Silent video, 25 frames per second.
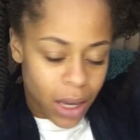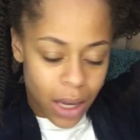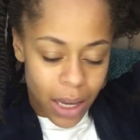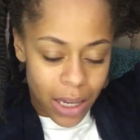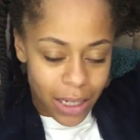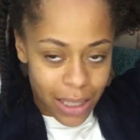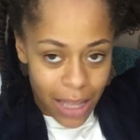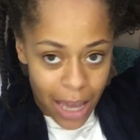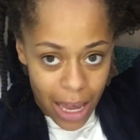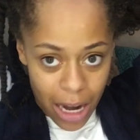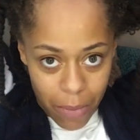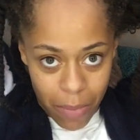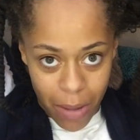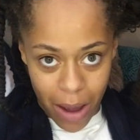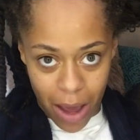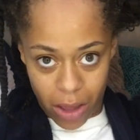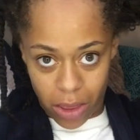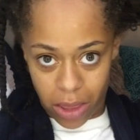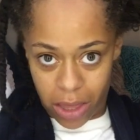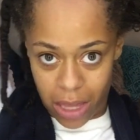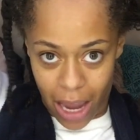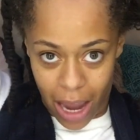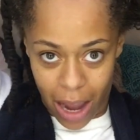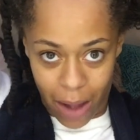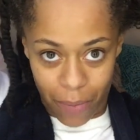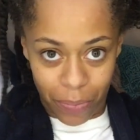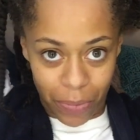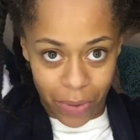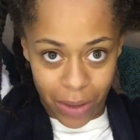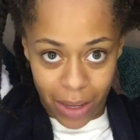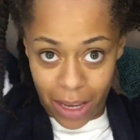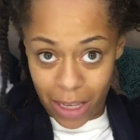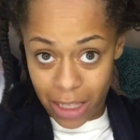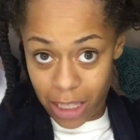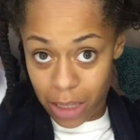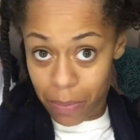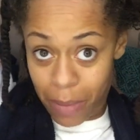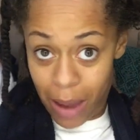It's not about that.
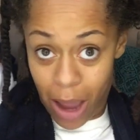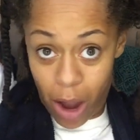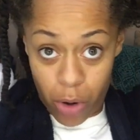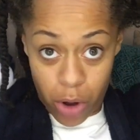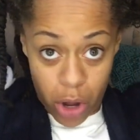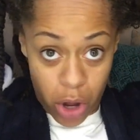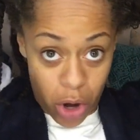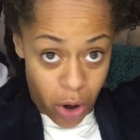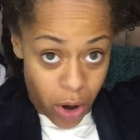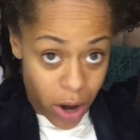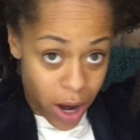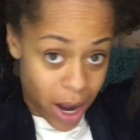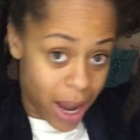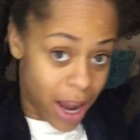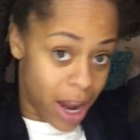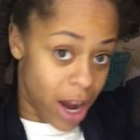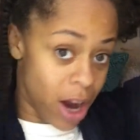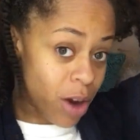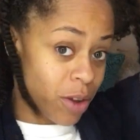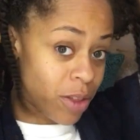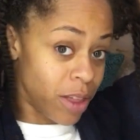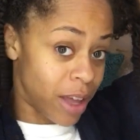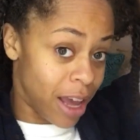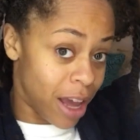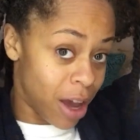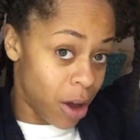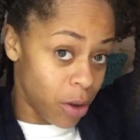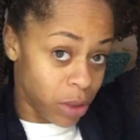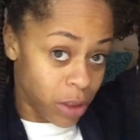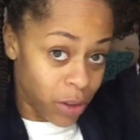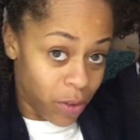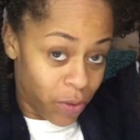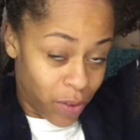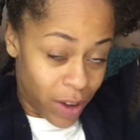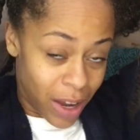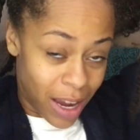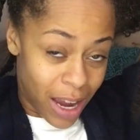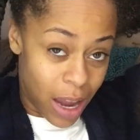It's about your hair, the health
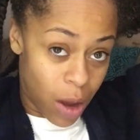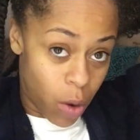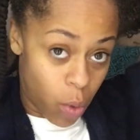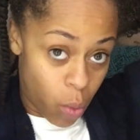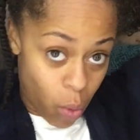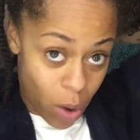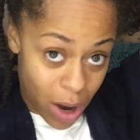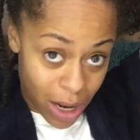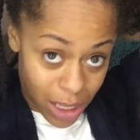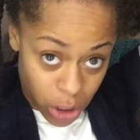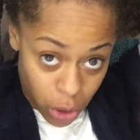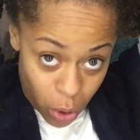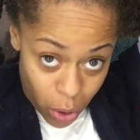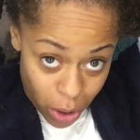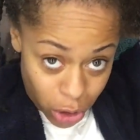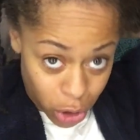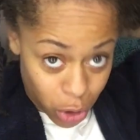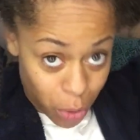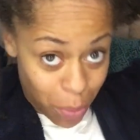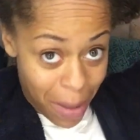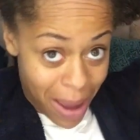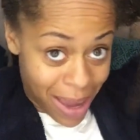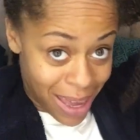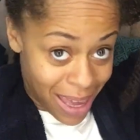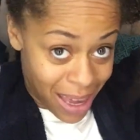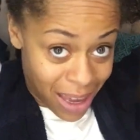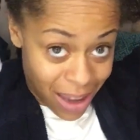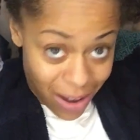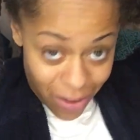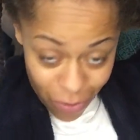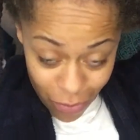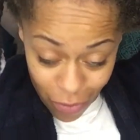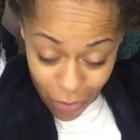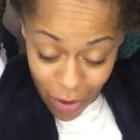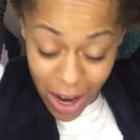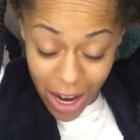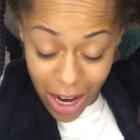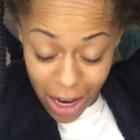of it, and what's going to make it
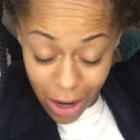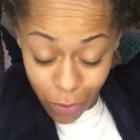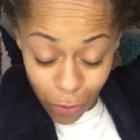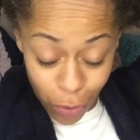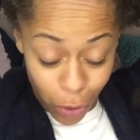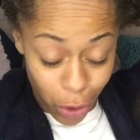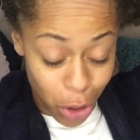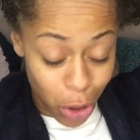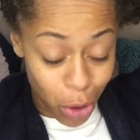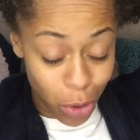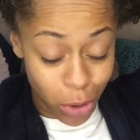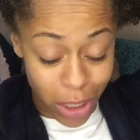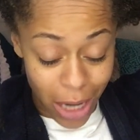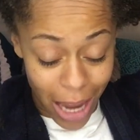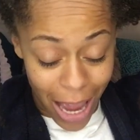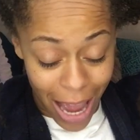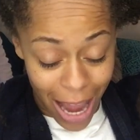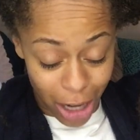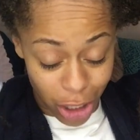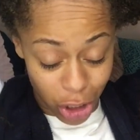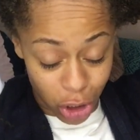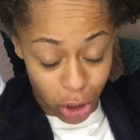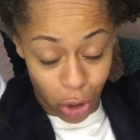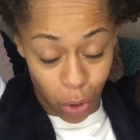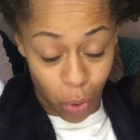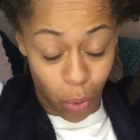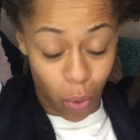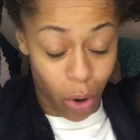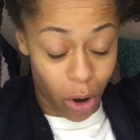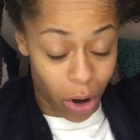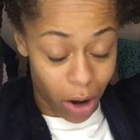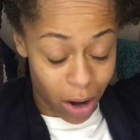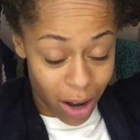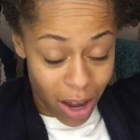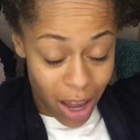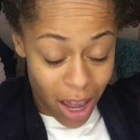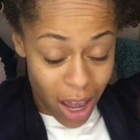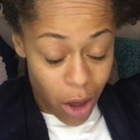convenient for you to actually
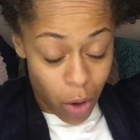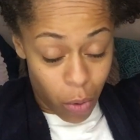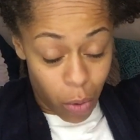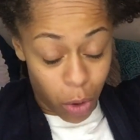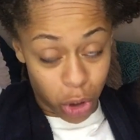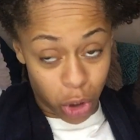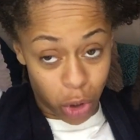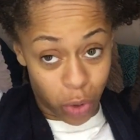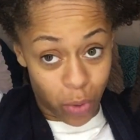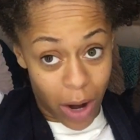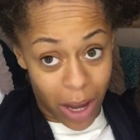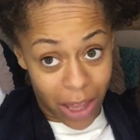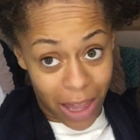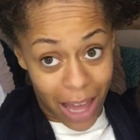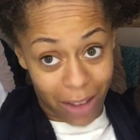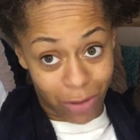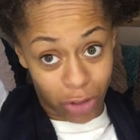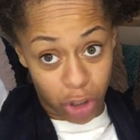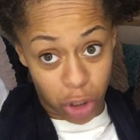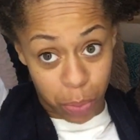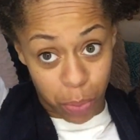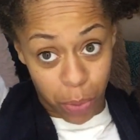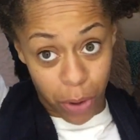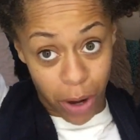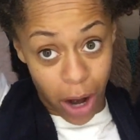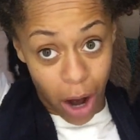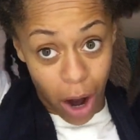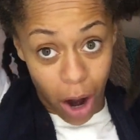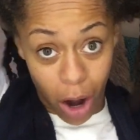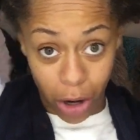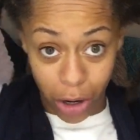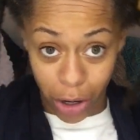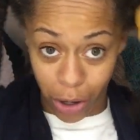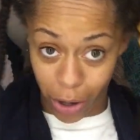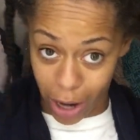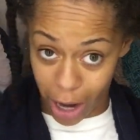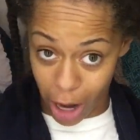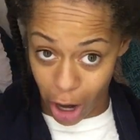work. Would you rather have to spray
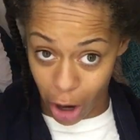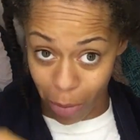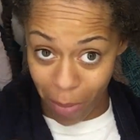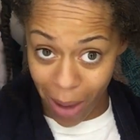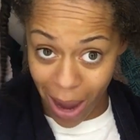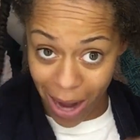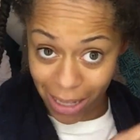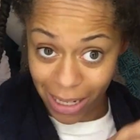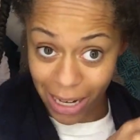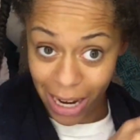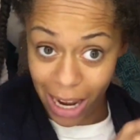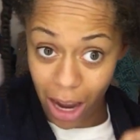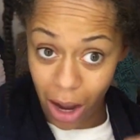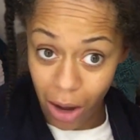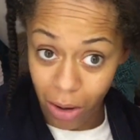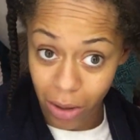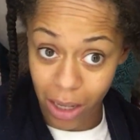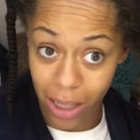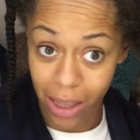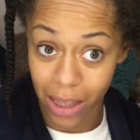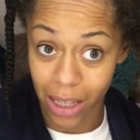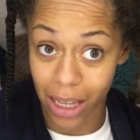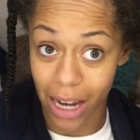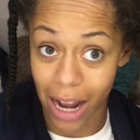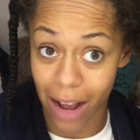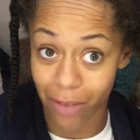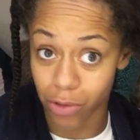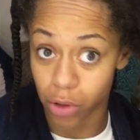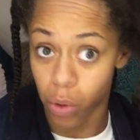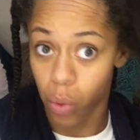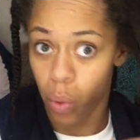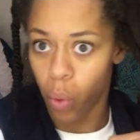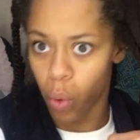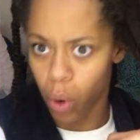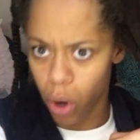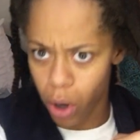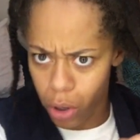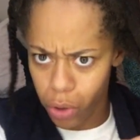all your hair back down and then have to
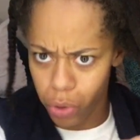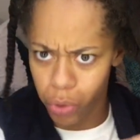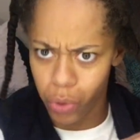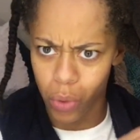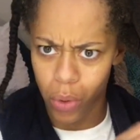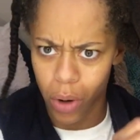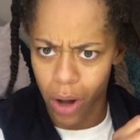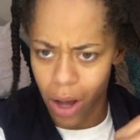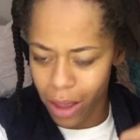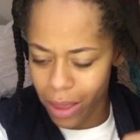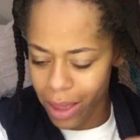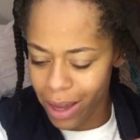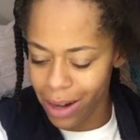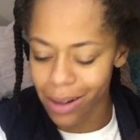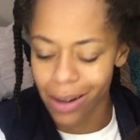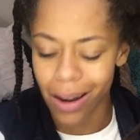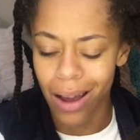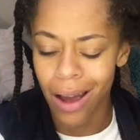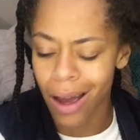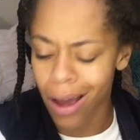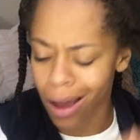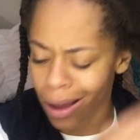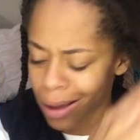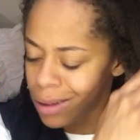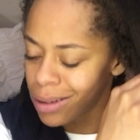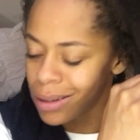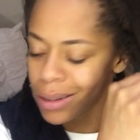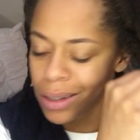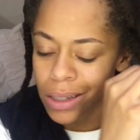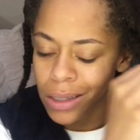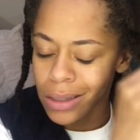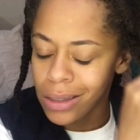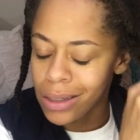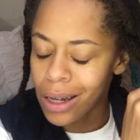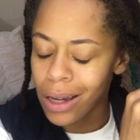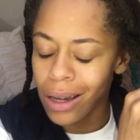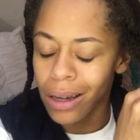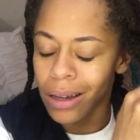work through all that? Nah,
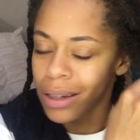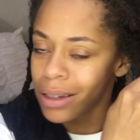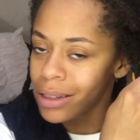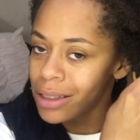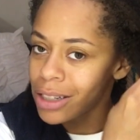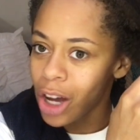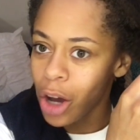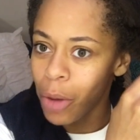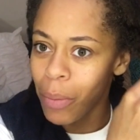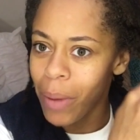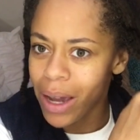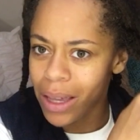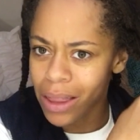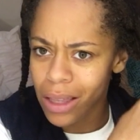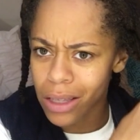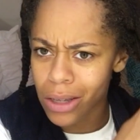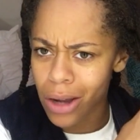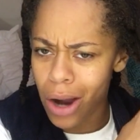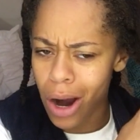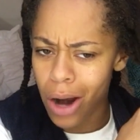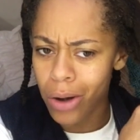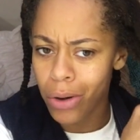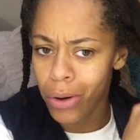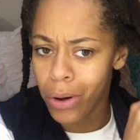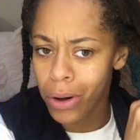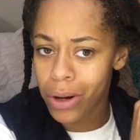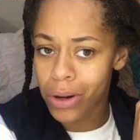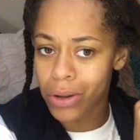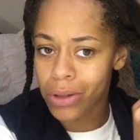don't make this harder on